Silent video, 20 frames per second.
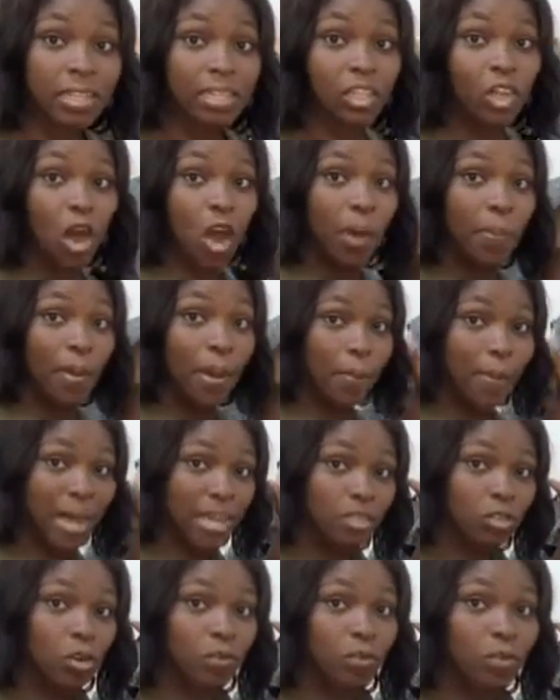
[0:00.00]
the upper
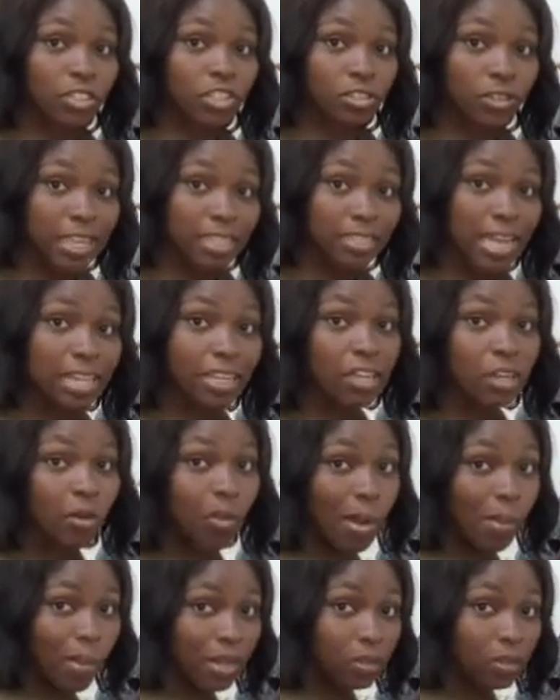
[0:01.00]
part of a dress and the
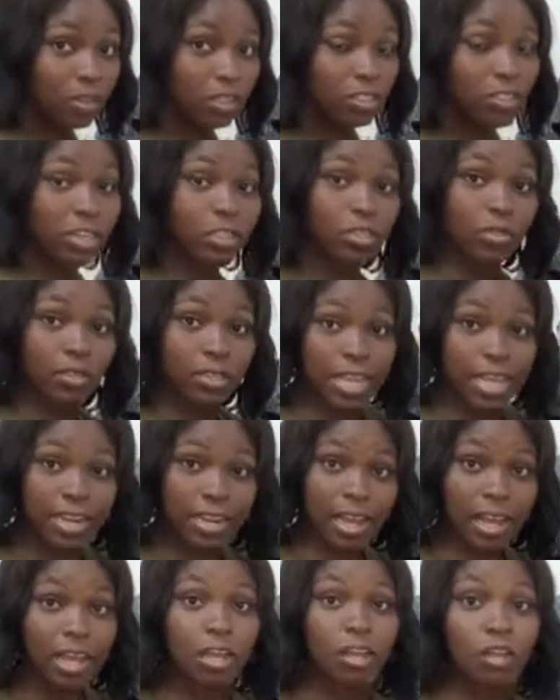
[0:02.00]
lower part of a dress
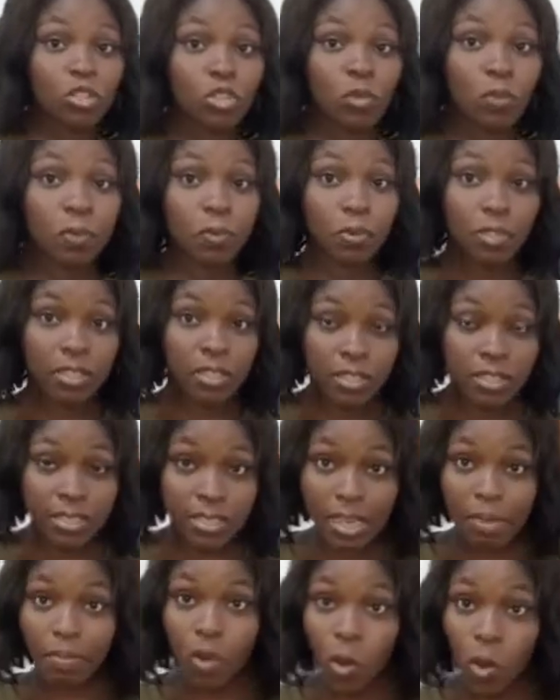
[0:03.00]
together to put
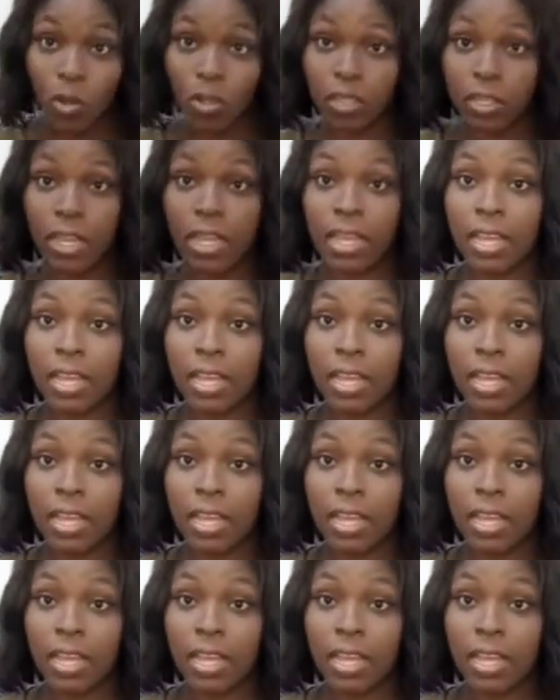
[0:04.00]
them on.